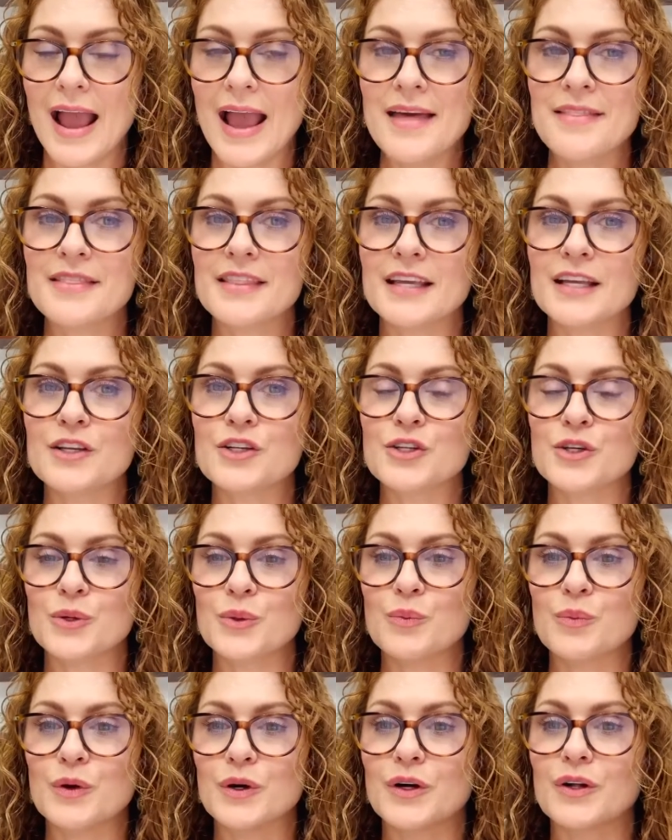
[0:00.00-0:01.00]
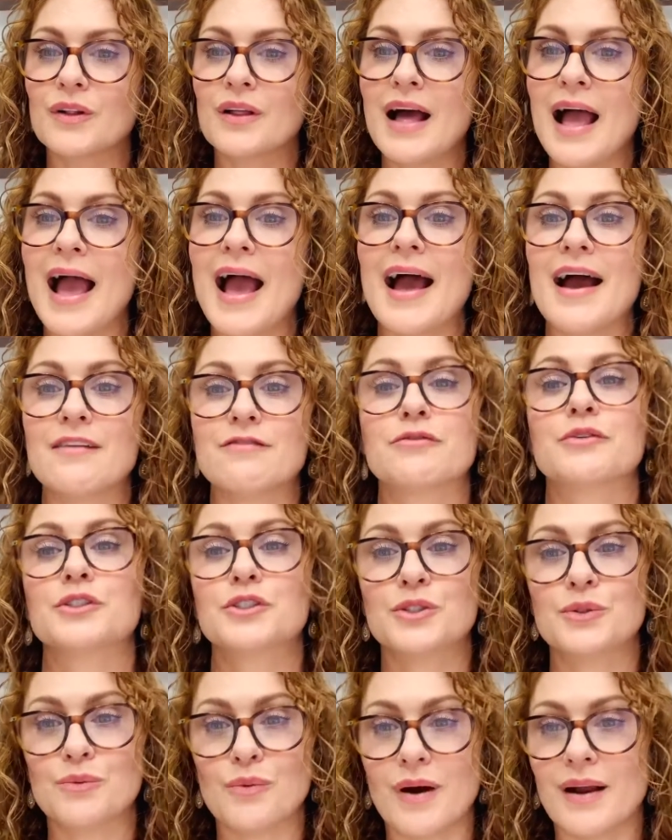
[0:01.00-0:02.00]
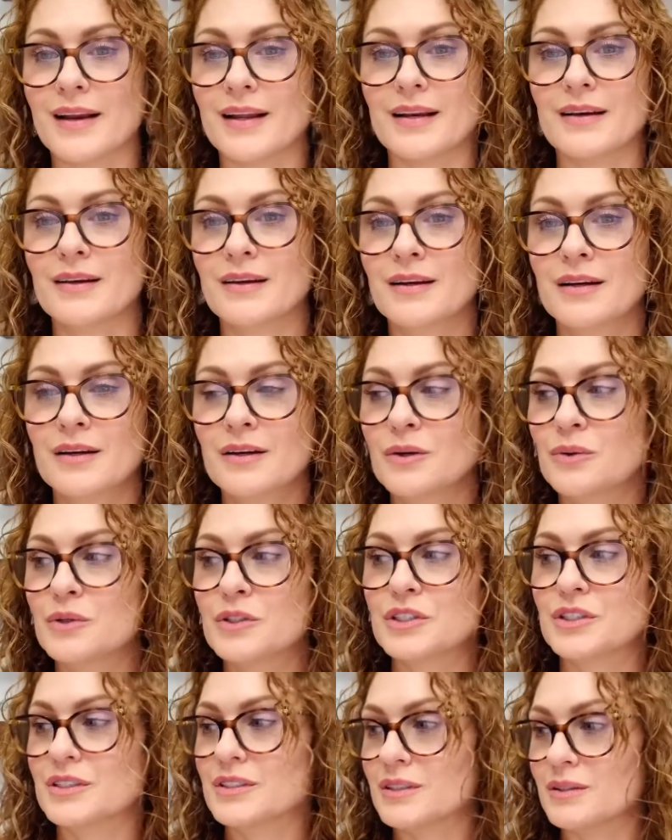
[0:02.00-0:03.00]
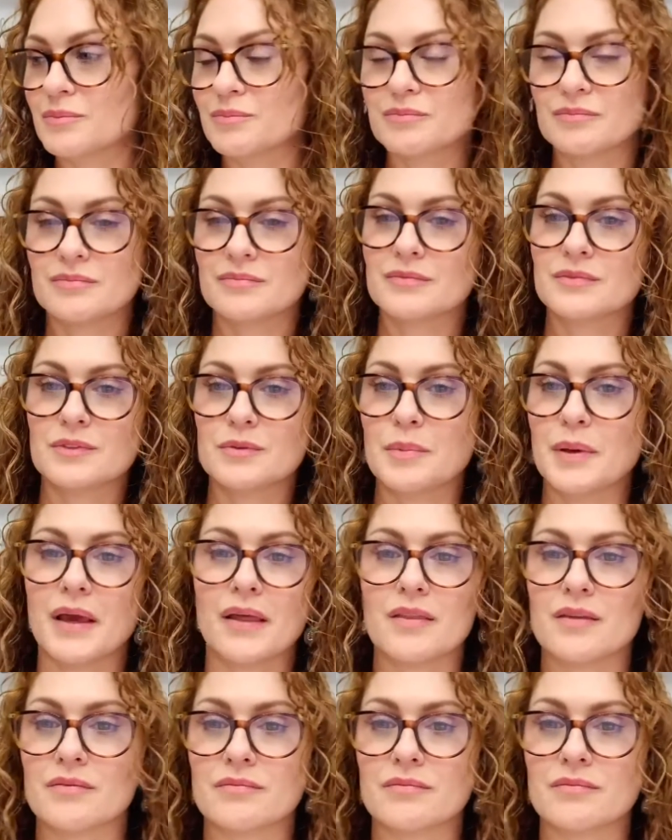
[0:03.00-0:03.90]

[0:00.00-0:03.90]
and then you will have what you wanted, which is to be on